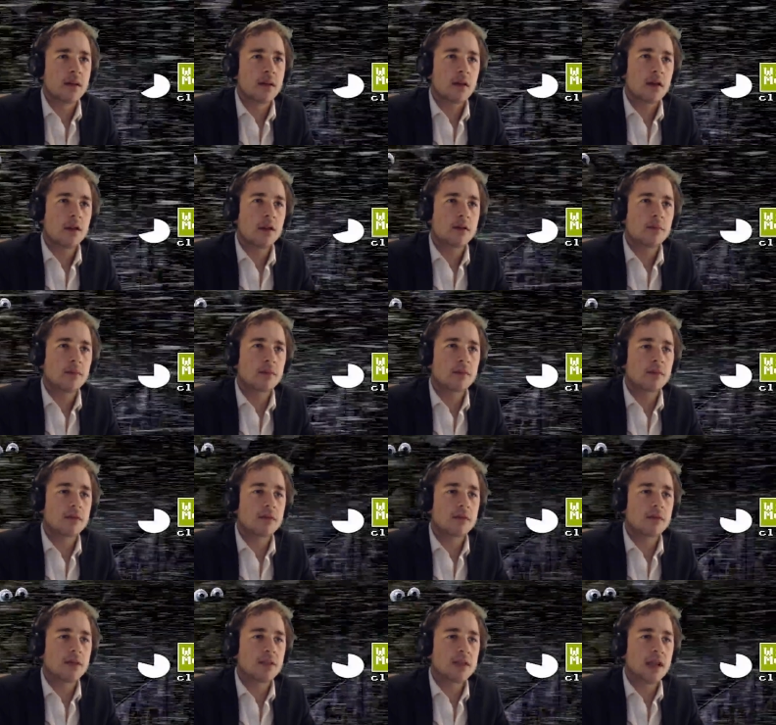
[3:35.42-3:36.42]
Oh, you,
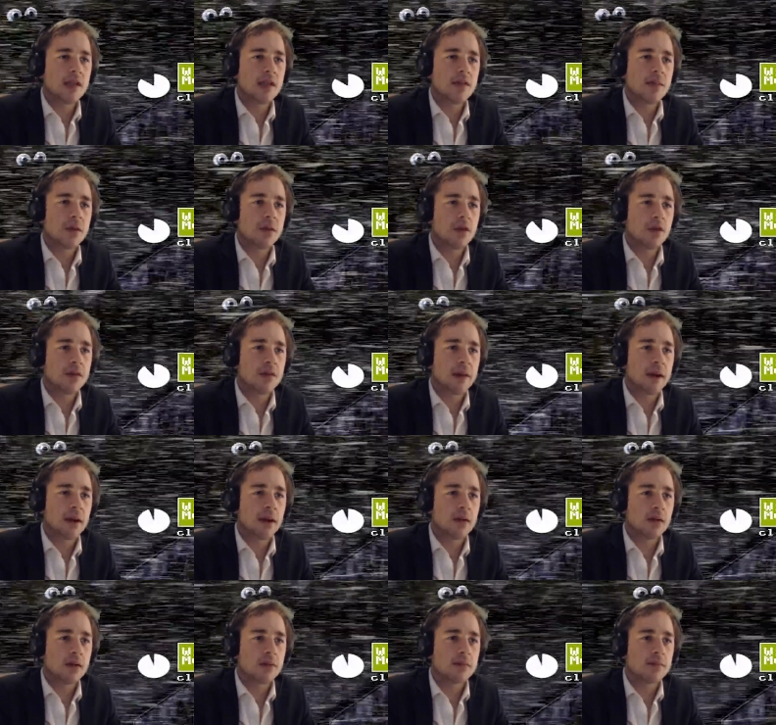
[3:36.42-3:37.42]
you still haven't moved, Mangle.